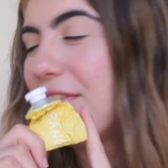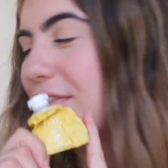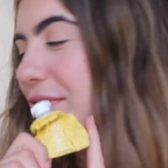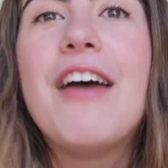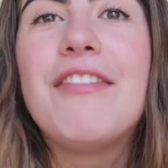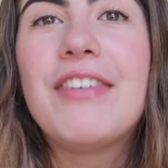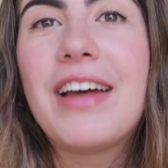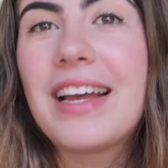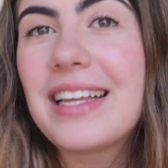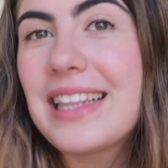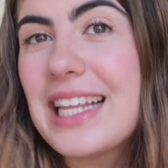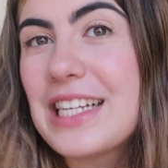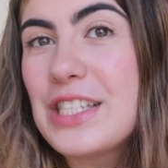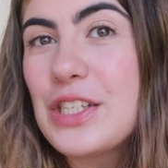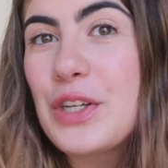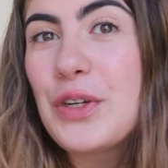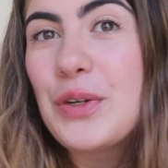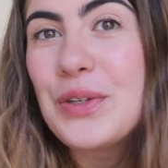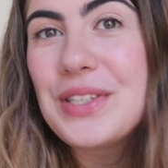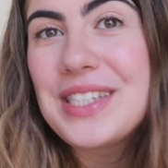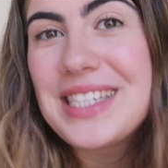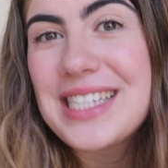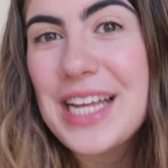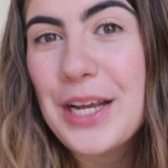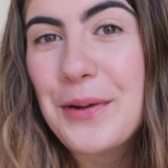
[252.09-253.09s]
I feel like that's a
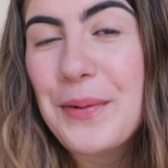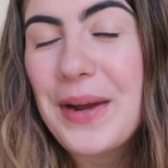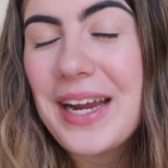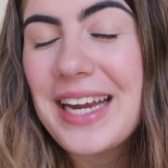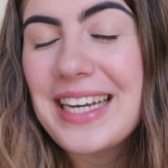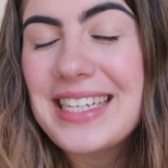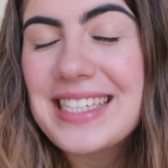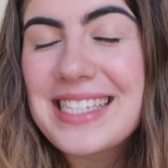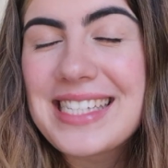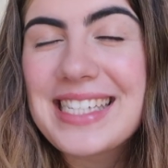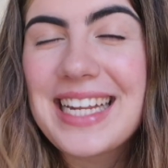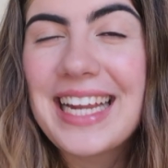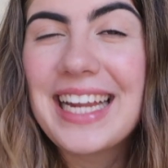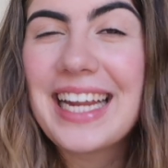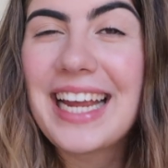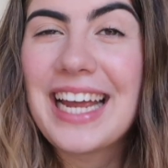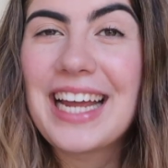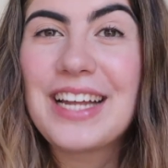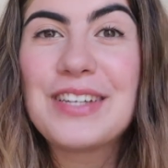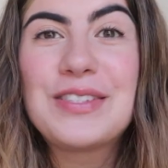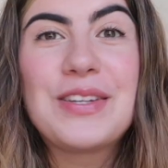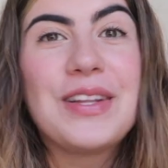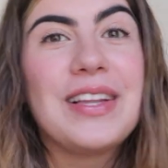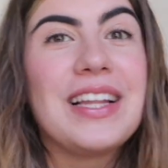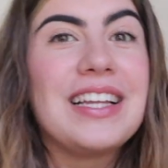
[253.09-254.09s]
good segue into
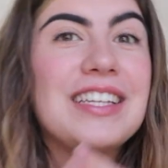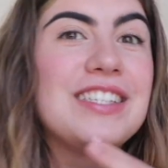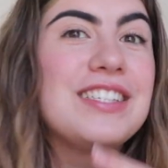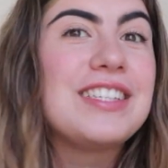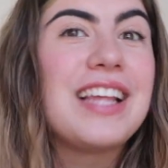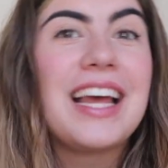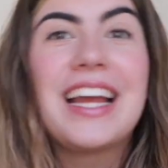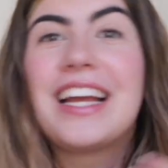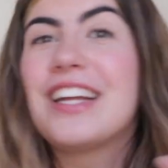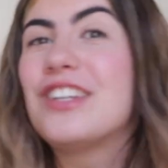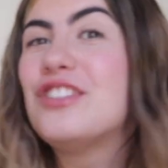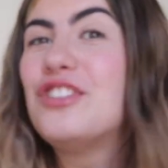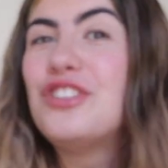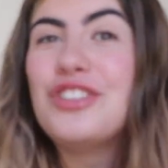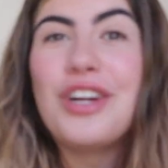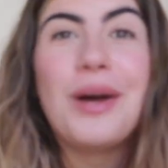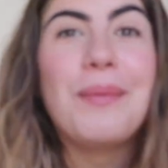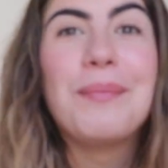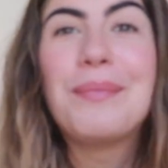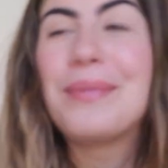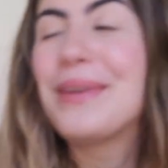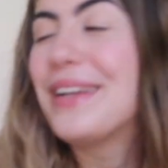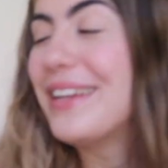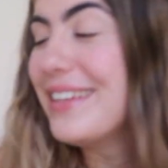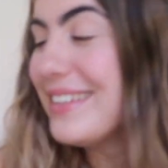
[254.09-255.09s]
skincare, so let's like
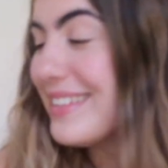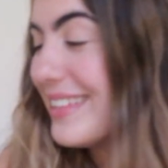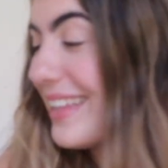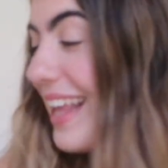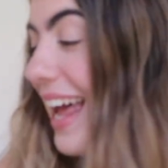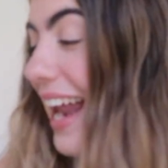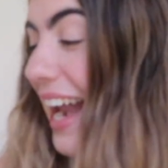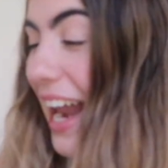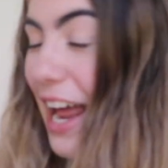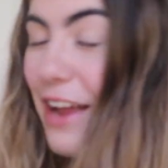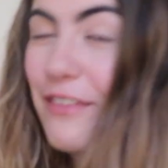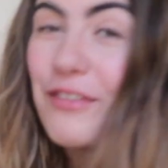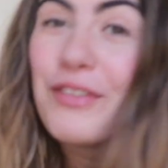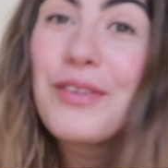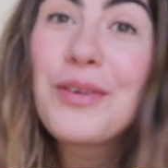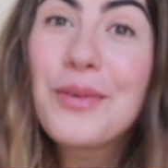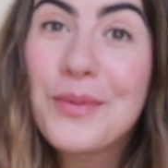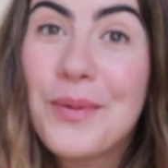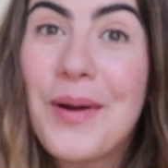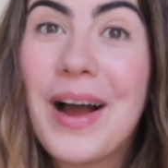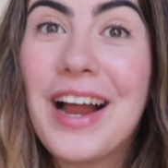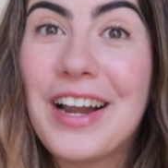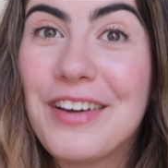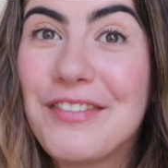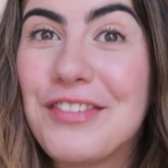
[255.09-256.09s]
jump into that. I have
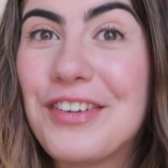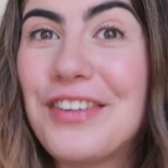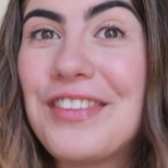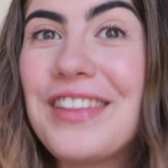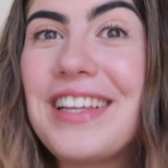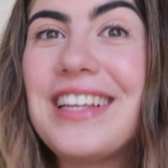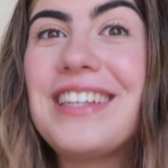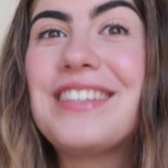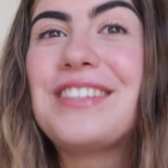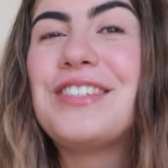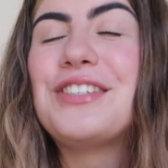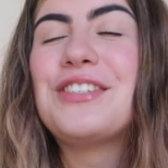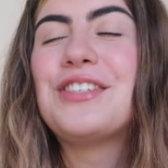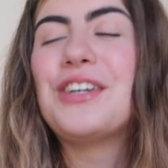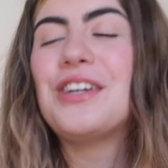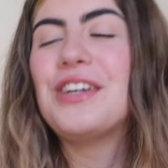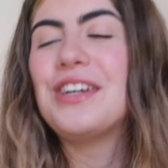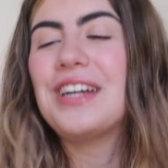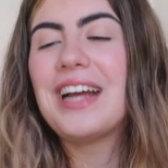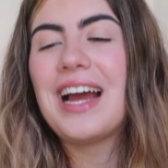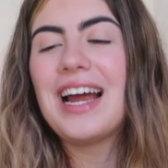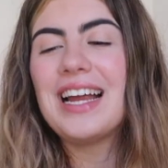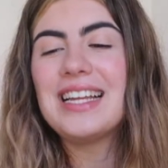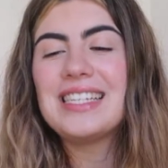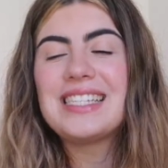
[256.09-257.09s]
quite a few things to show you
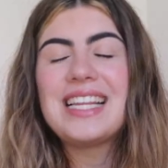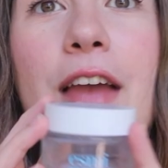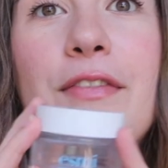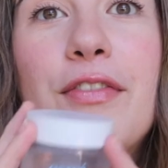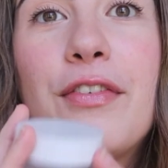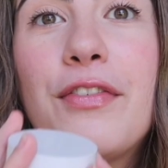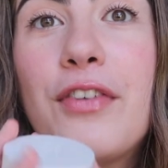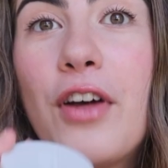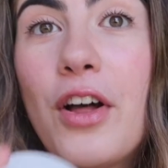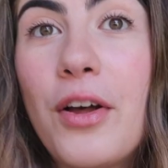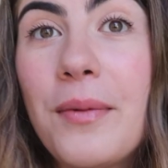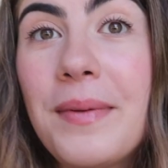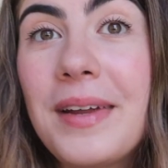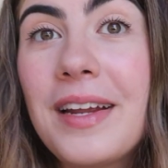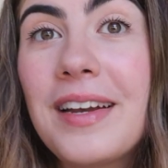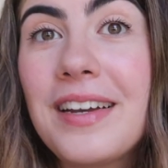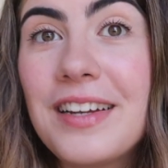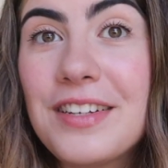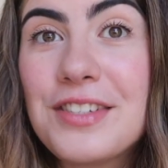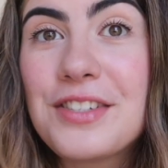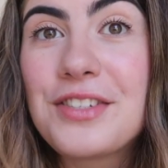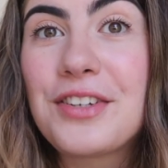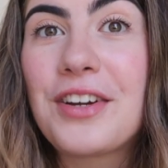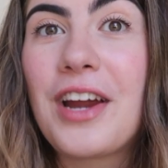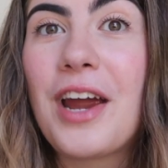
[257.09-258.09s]
guys. If you follow me on
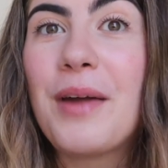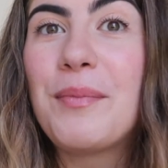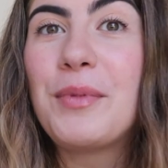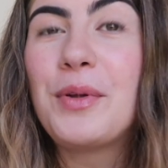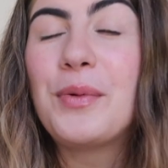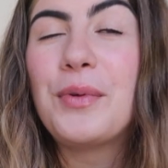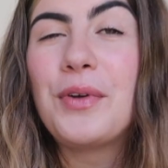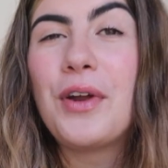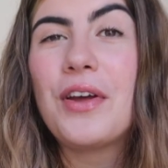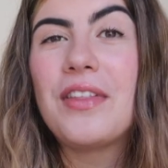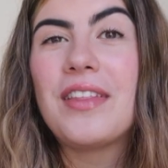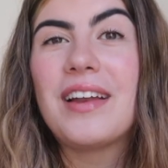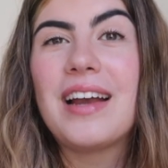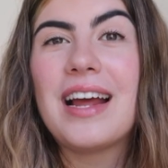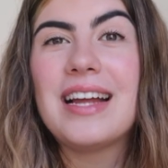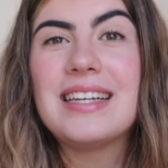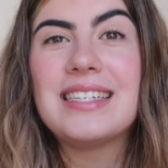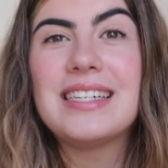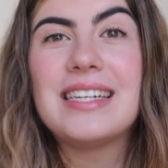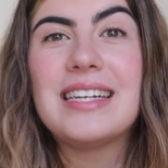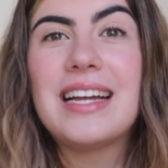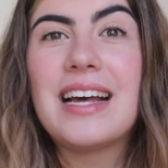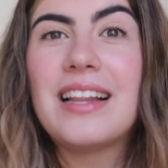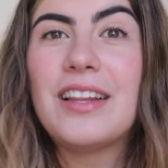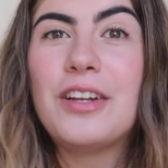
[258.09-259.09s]
Instagram, you will know that I
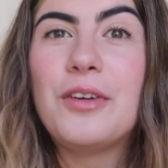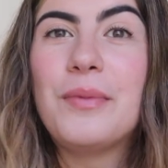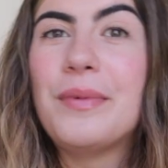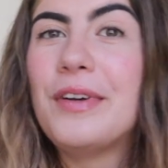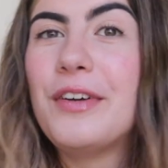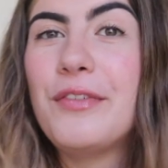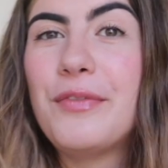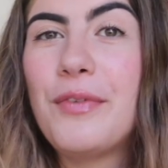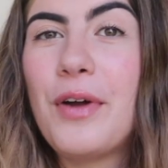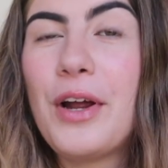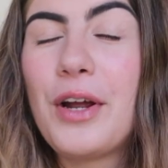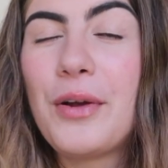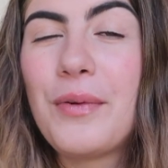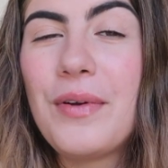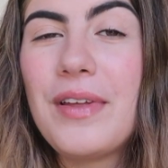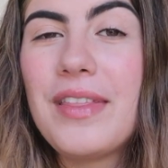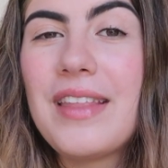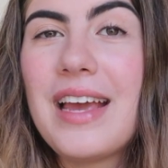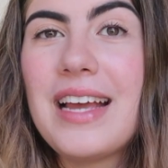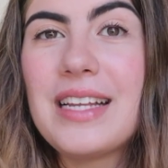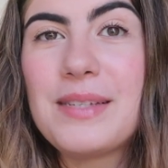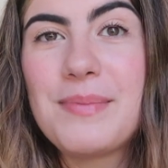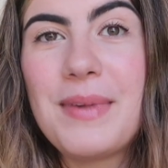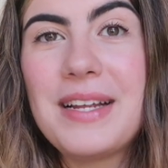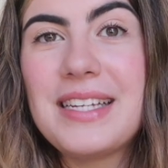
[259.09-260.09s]
did a little bit of work with
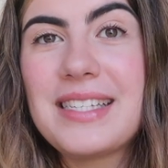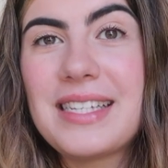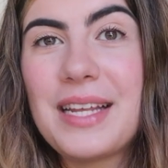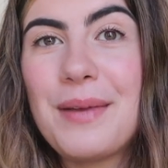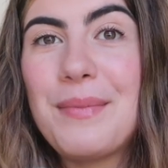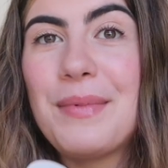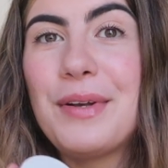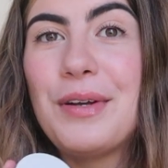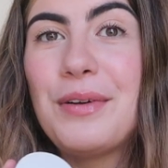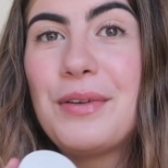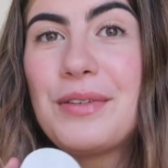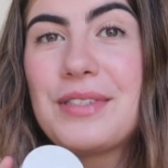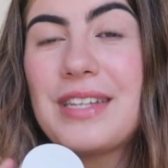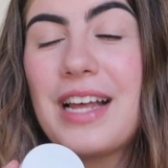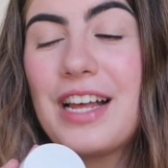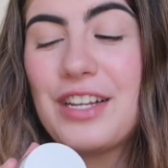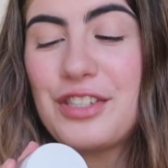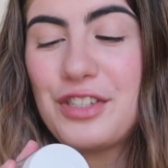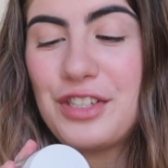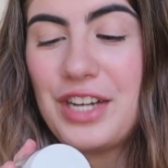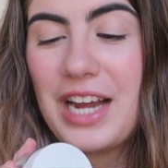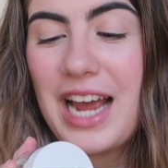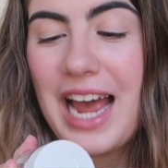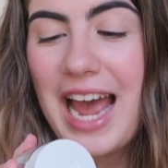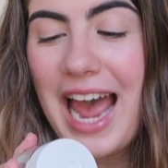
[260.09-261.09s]
Esme Skin Minerals
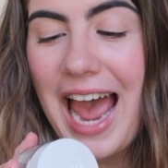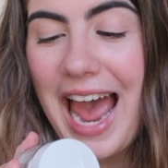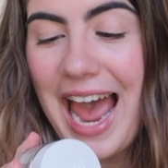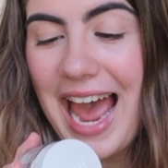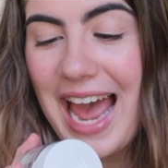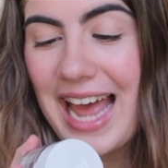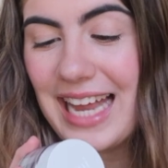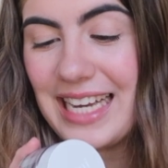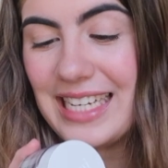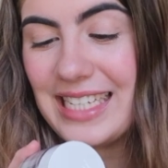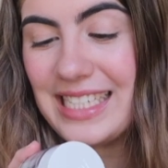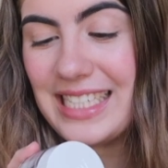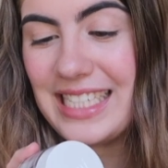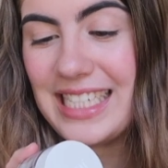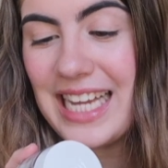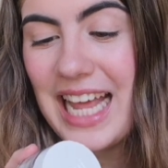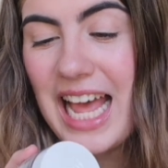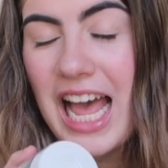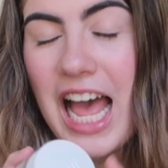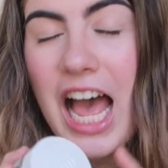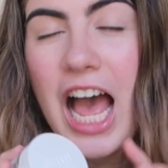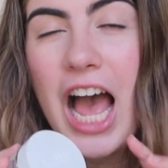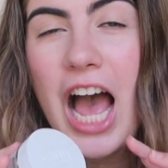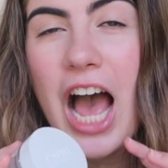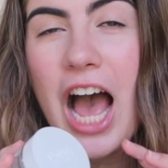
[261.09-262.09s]
last year, and
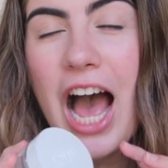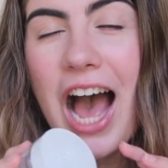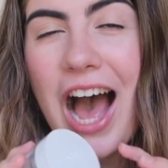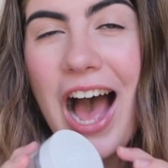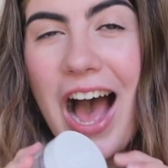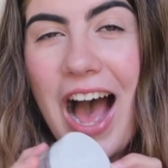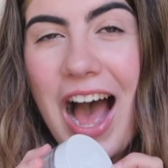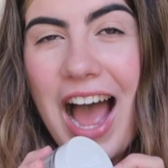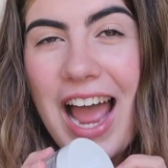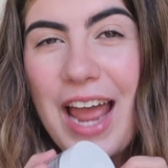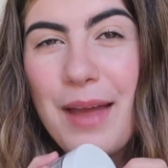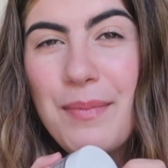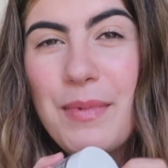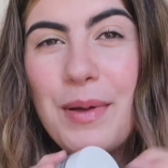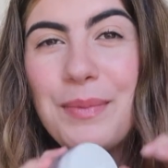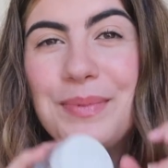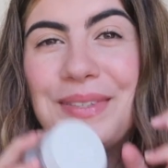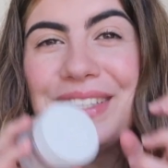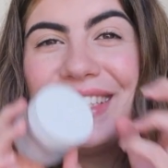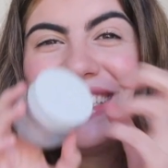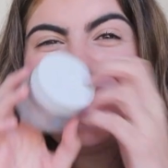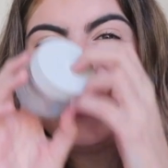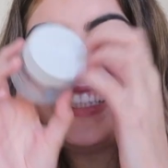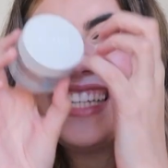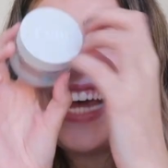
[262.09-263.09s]
I am
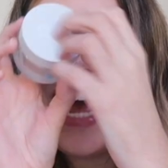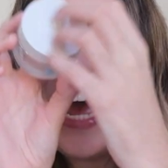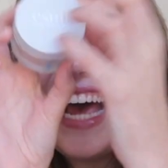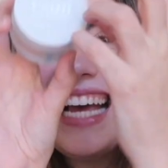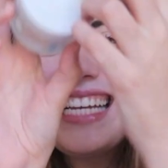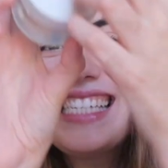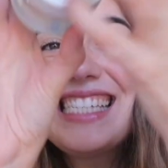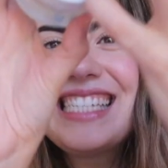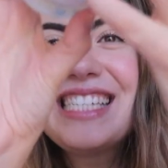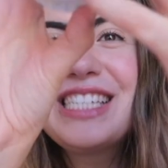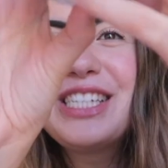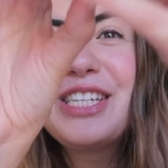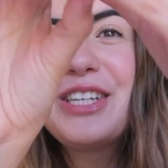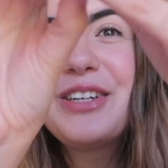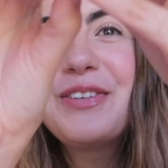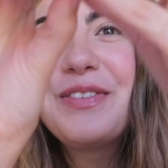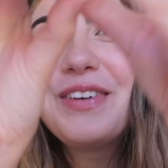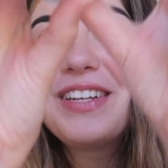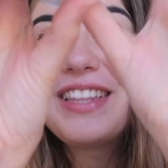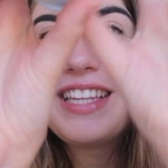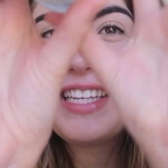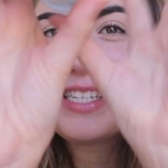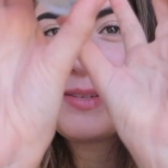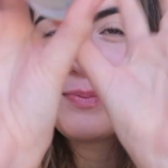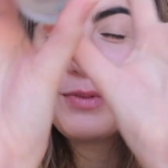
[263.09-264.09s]
obsessed
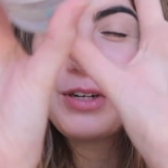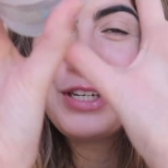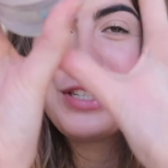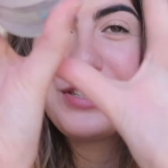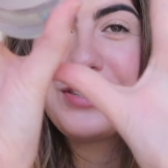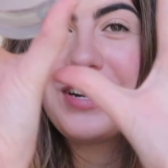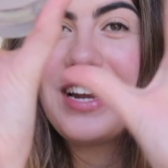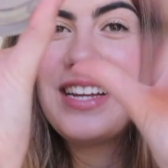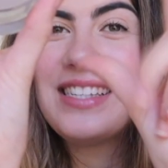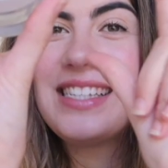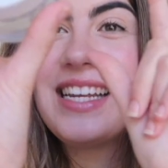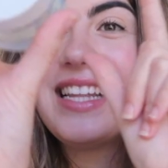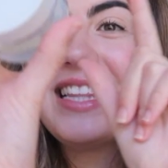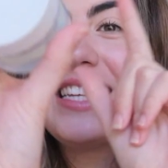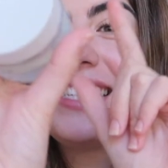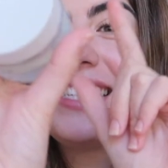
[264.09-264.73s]
with this moisturizer.